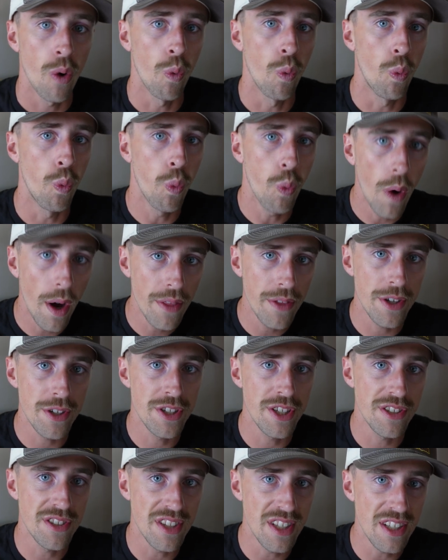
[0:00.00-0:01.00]
what
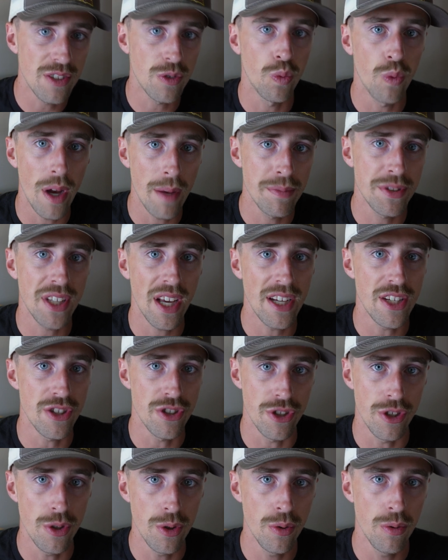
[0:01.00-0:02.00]
does this website
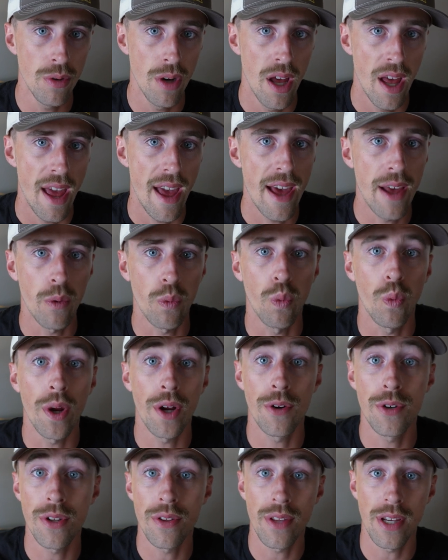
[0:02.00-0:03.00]
do and
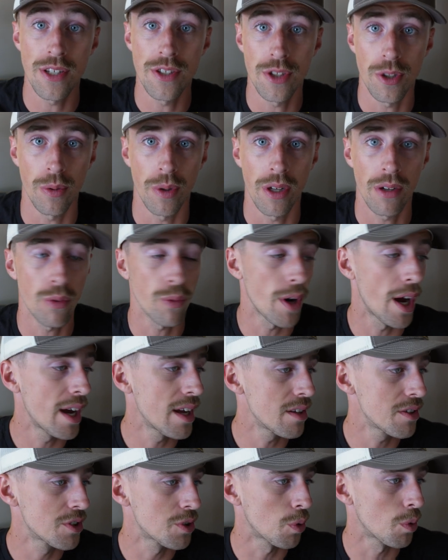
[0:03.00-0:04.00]
where do they do it,
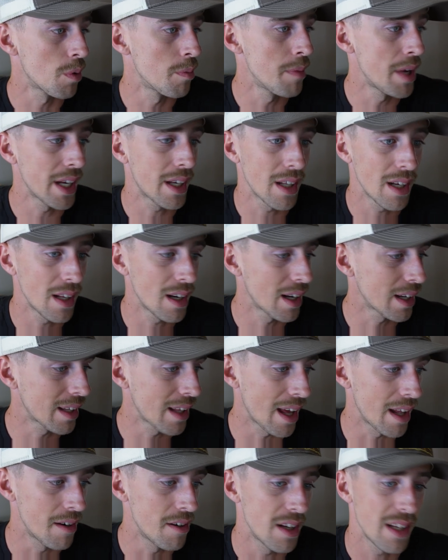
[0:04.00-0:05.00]
right? So we're making it,
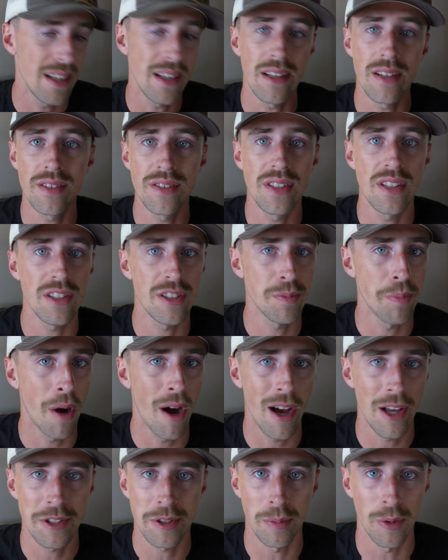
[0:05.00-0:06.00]
again, easy as
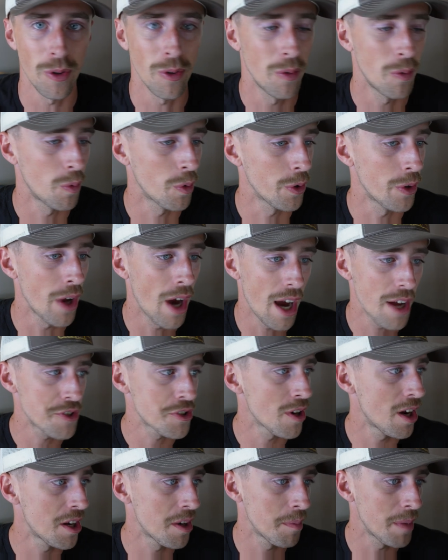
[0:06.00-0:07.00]
possible. We're not
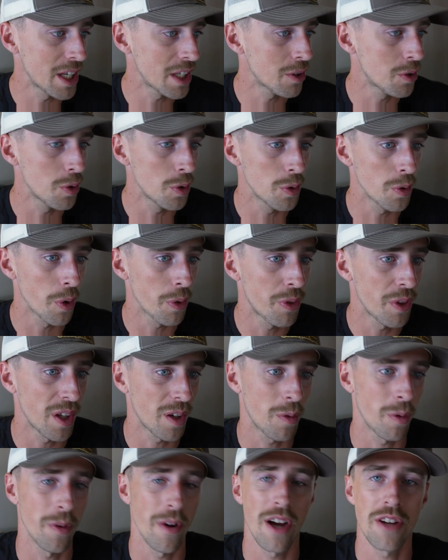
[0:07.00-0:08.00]
trying to make Google
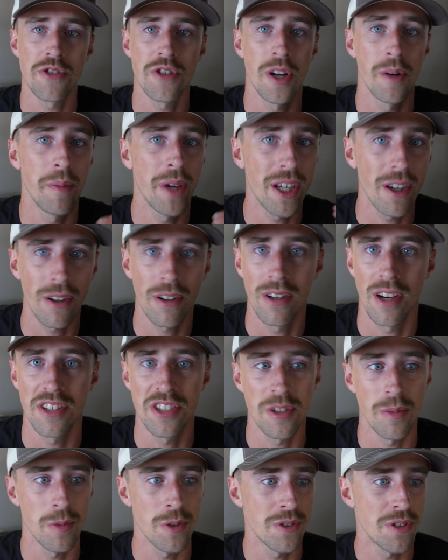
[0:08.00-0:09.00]
think. We're not trying to make our
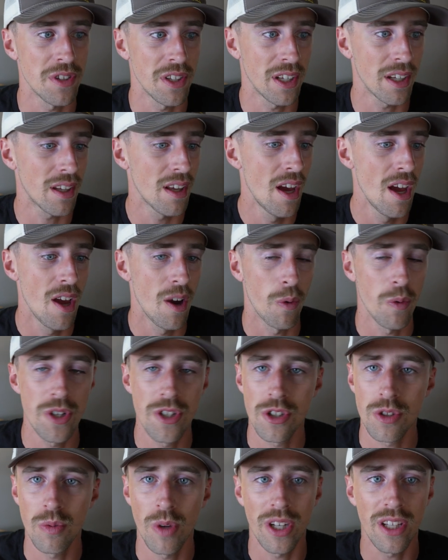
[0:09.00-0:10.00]
customers think. We
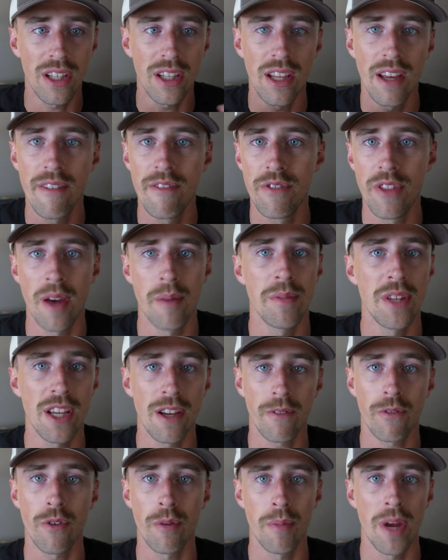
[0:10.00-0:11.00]
just want to give them the
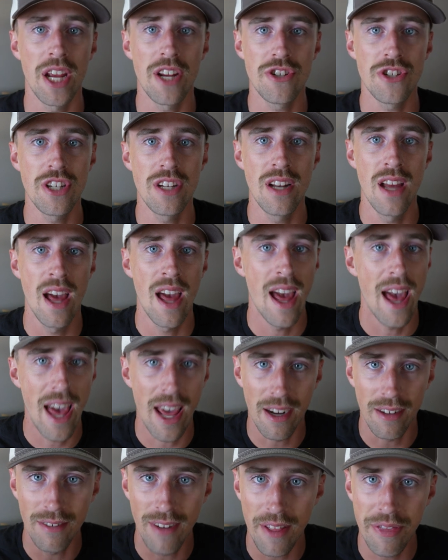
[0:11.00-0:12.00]
information
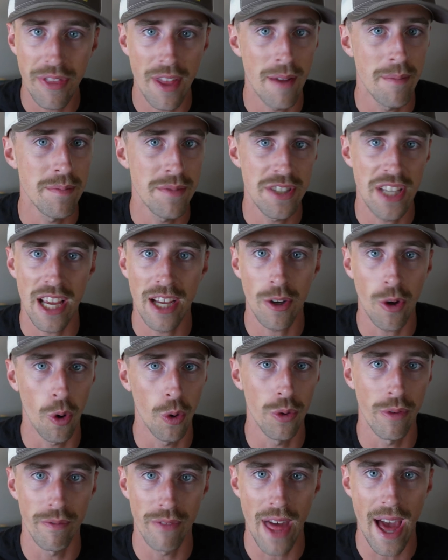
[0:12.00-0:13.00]
and let them take
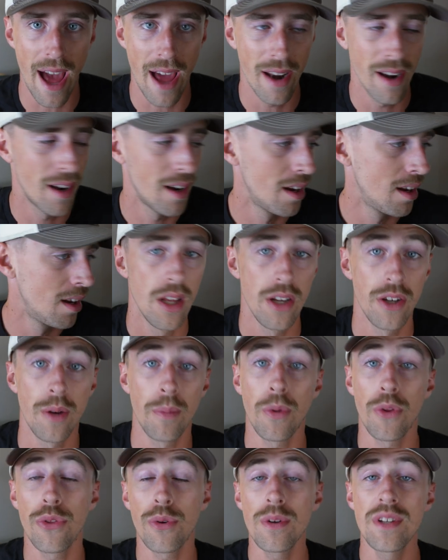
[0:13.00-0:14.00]
hold of that.
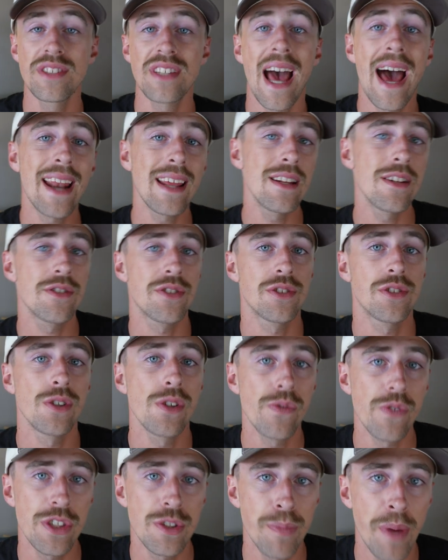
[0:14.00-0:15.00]
Number 3 is adding a
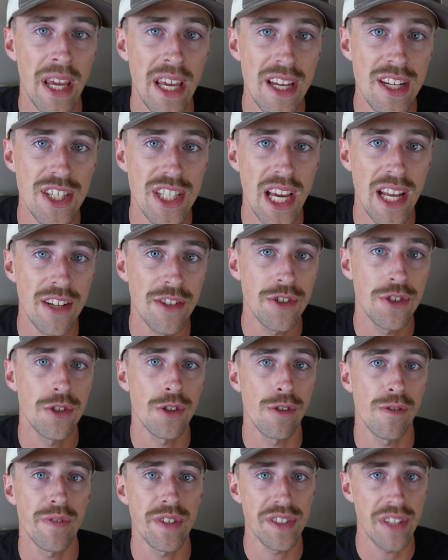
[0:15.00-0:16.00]
service page and a
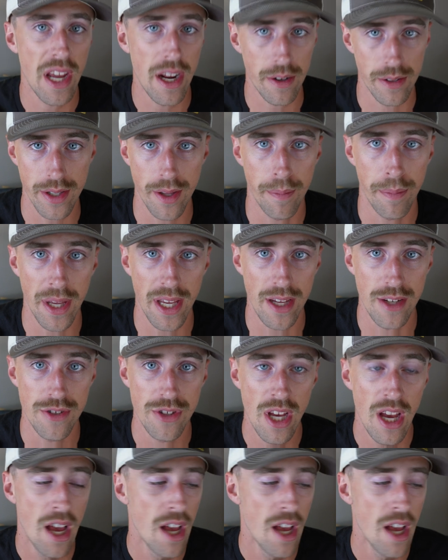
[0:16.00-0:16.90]
service area page.